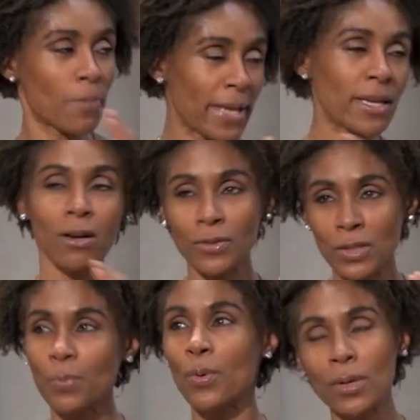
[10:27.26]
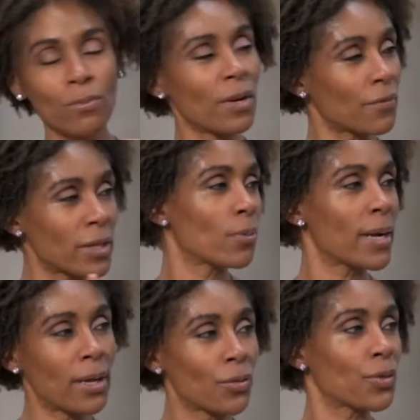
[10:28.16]
depending on the sport, roughly
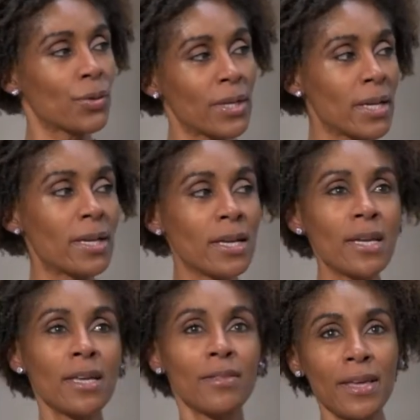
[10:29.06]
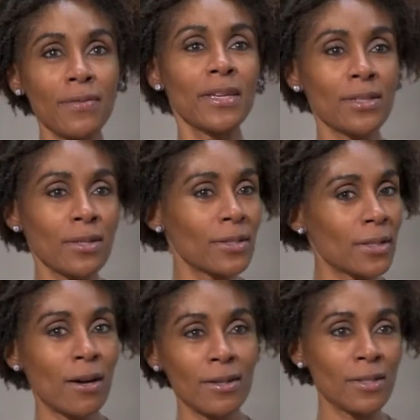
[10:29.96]
around 30, mm-hmm. then they start to
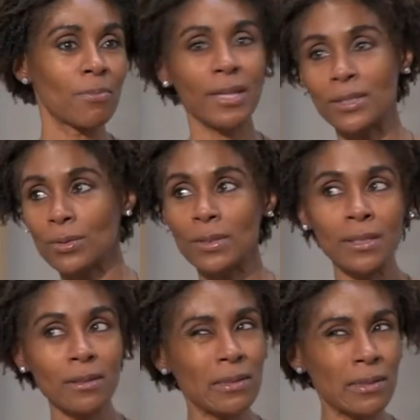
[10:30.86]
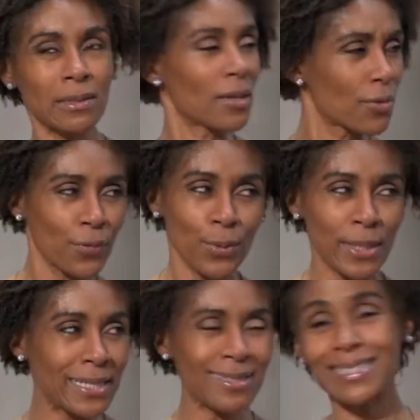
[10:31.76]
contemplate: Do I another four
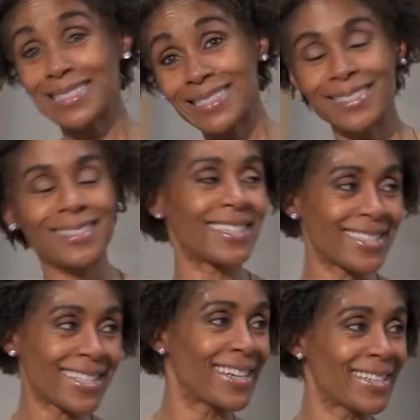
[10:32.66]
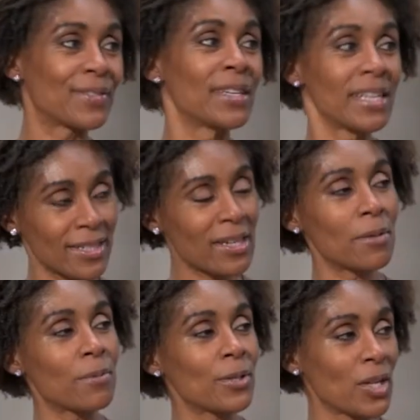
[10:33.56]
years? that's kind of that's
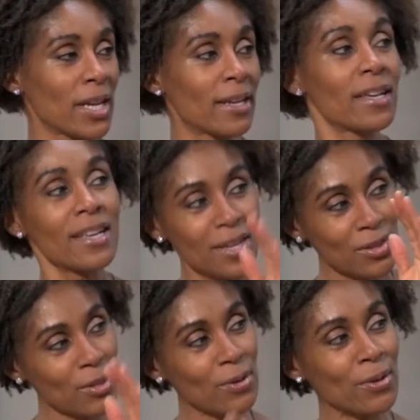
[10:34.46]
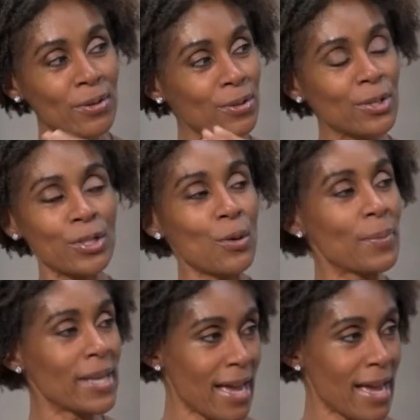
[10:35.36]
kind of pushing it. There are so many